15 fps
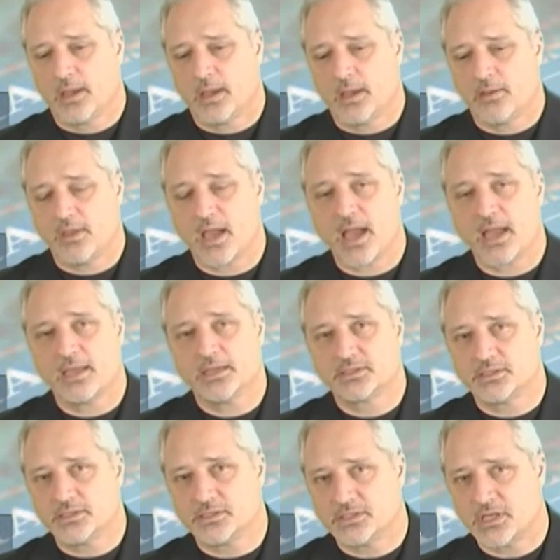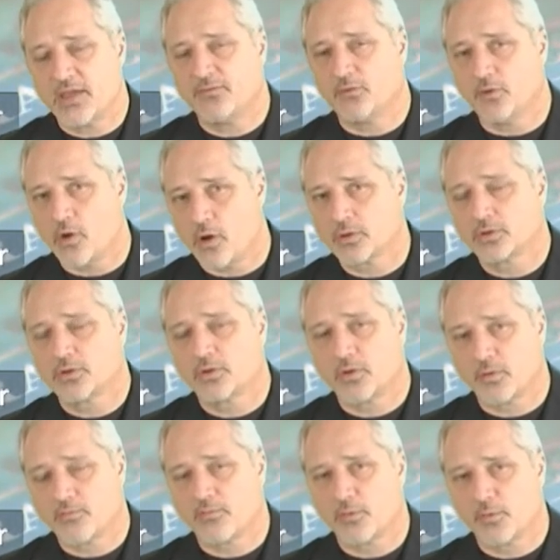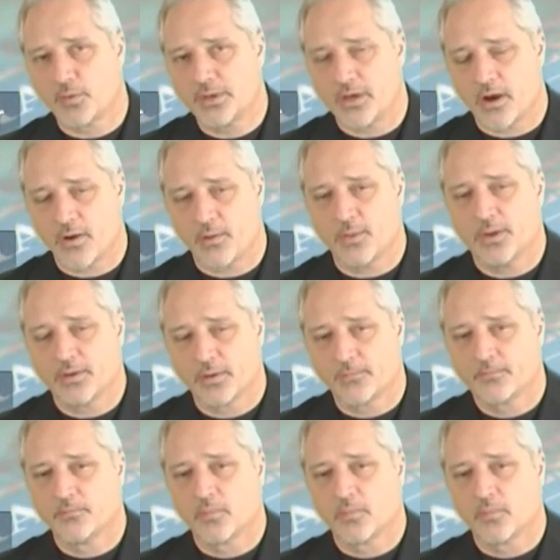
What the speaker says: the idea is to save long-term for retirement.